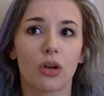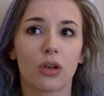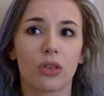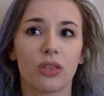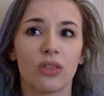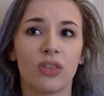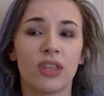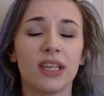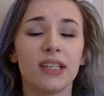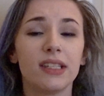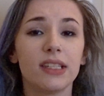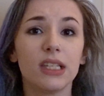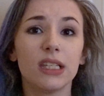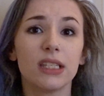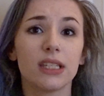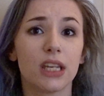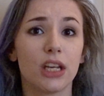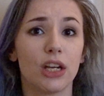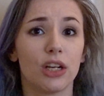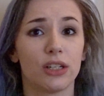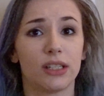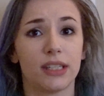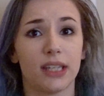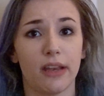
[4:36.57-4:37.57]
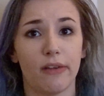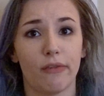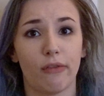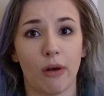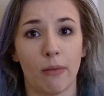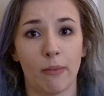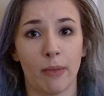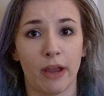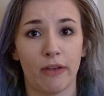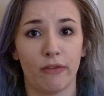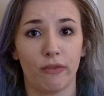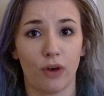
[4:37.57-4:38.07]
this is hearsay
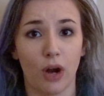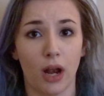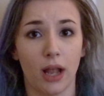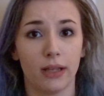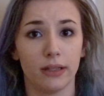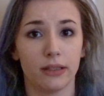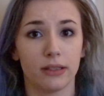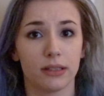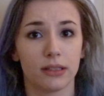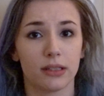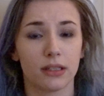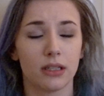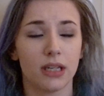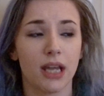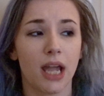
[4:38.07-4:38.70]
from my friends.